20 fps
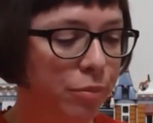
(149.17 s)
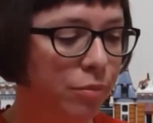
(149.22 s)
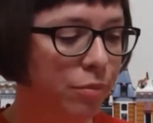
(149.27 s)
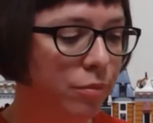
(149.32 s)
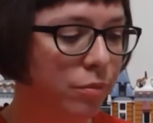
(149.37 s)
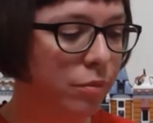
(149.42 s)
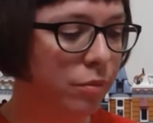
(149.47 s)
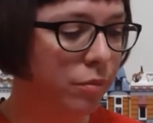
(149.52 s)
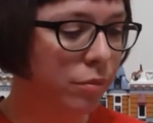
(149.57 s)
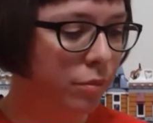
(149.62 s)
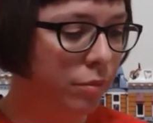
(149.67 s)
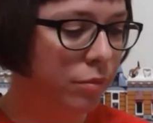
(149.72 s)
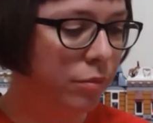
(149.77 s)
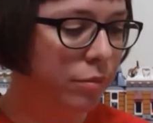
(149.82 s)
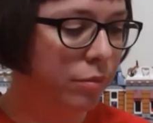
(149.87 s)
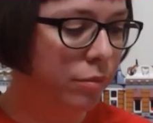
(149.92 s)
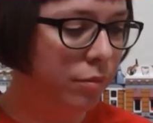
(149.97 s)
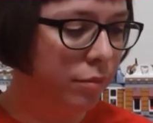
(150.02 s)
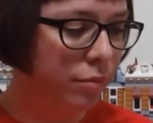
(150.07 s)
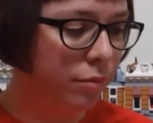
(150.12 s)

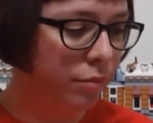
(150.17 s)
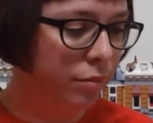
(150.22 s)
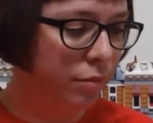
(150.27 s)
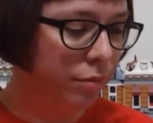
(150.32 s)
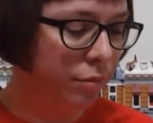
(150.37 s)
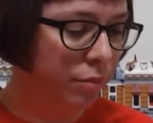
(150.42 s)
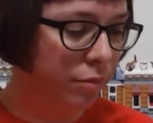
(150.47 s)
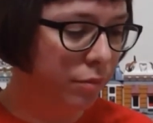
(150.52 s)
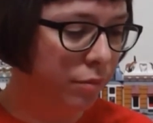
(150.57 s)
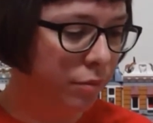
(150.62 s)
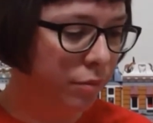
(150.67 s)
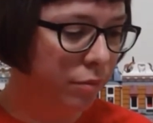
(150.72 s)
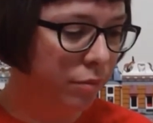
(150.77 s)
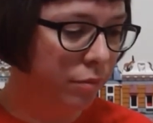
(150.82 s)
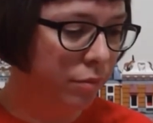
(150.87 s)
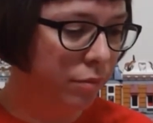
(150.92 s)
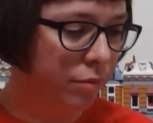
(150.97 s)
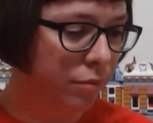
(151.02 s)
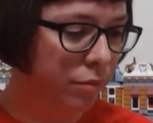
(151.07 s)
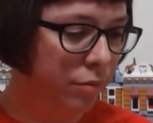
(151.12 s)

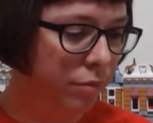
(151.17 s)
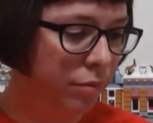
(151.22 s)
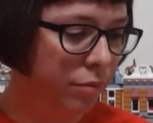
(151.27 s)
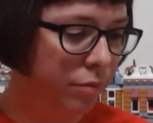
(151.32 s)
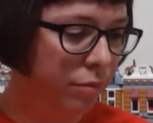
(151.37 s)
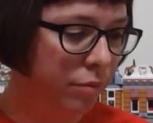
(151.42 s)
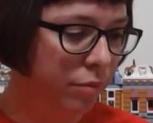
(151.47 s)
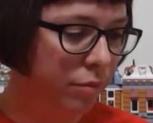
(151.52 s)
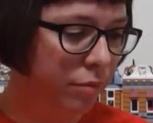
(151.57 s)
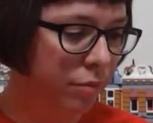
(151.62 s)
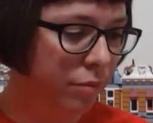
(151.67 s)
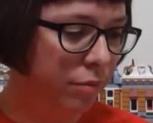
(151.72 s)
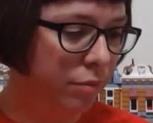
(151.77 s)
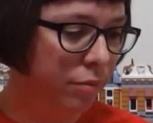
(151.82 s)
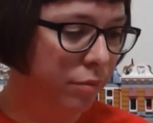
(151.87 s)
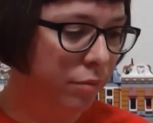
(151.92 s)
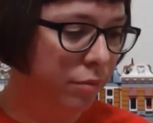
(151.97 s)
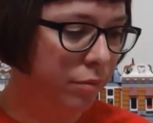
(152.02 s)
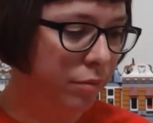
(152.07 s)
(silence)